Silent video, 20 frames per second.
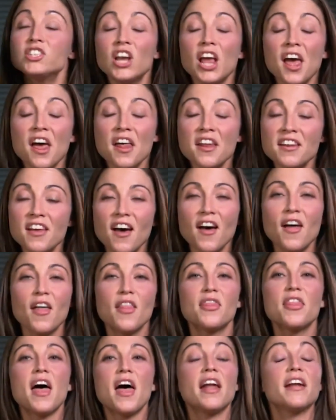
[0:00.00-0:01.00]
passion for
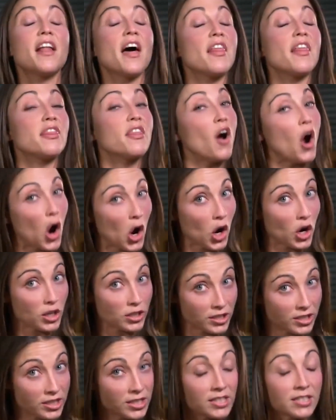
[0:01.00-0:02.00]
buried treasure
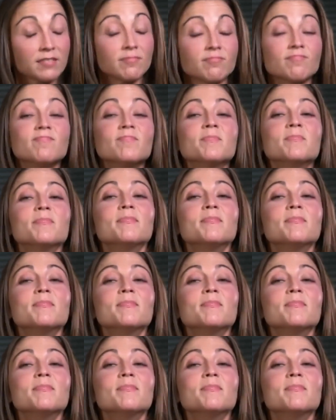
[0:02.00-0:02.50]
digging may be